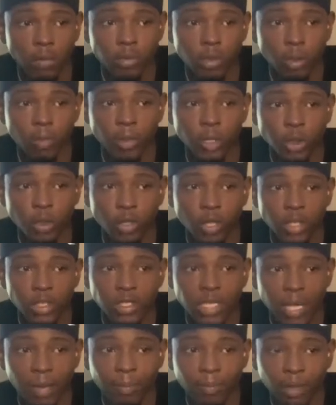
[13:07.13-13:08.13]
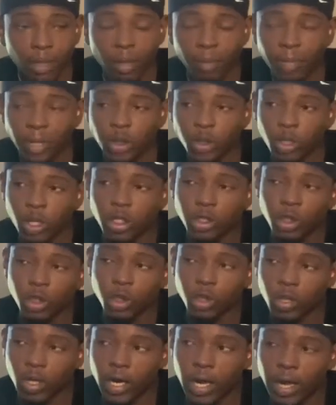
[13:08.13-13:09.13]
So make sure y'all tap in, make sure y'all
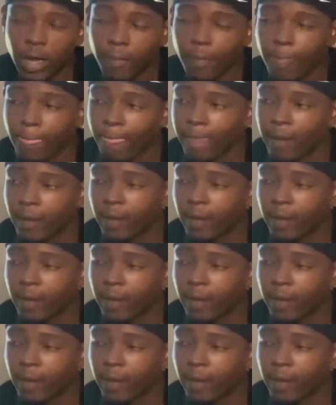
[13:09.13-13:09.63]
subscribe.